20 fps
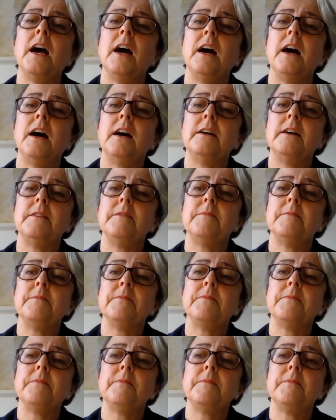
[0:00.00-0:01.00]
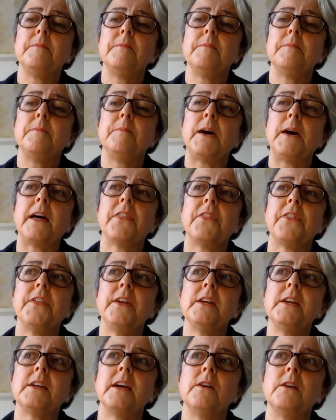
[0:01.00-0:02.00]
I
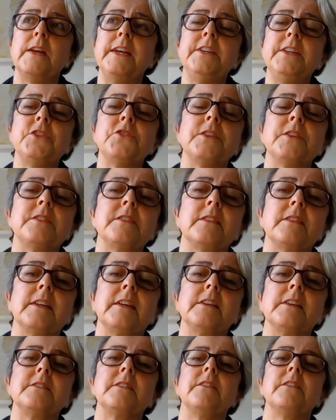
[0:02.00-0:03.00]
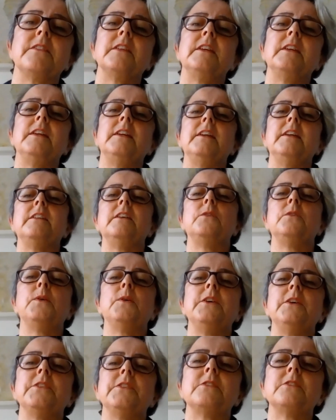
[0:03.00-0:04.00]
think an interesting thing is that the
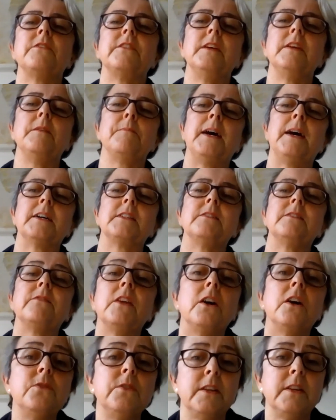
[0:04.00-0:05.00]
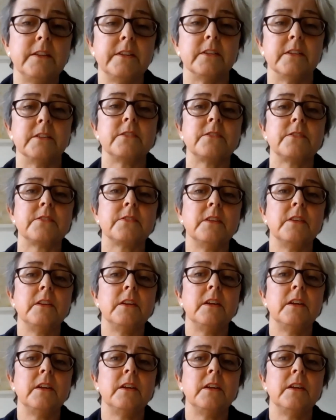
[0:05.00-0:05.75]
awareness of the impact of loneliness